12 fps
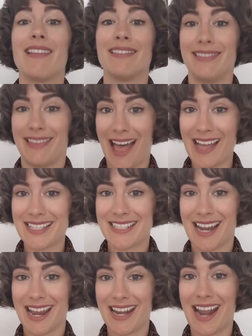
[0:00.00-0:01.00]
Last
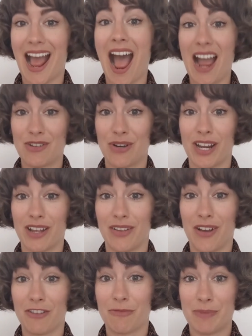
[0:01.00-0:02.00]
night, I drank a
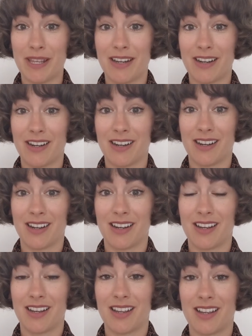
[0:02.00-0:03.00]
lot of beer,
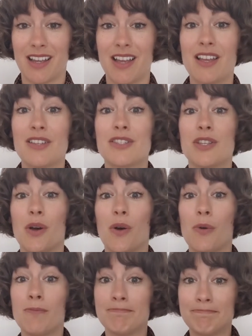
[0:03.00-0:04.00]

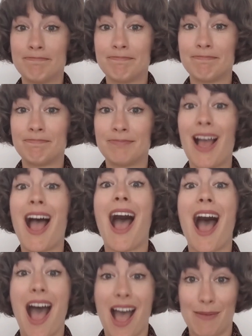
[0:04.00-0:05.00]
so mm,
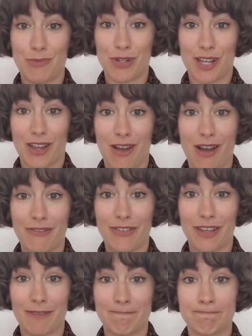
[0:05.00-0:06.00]
I'm drinking
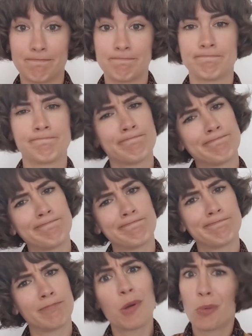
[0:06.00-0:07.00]
coffee.
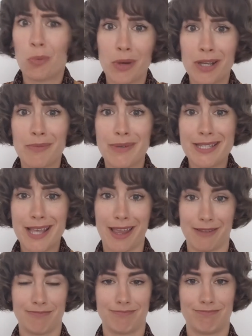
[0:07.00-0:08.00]
What can we say?
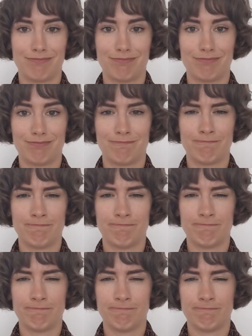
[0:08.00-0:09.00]

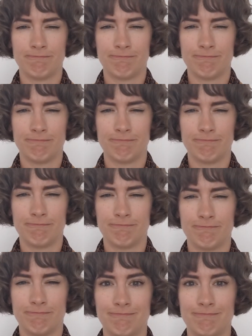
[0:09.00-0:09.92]
Hmm.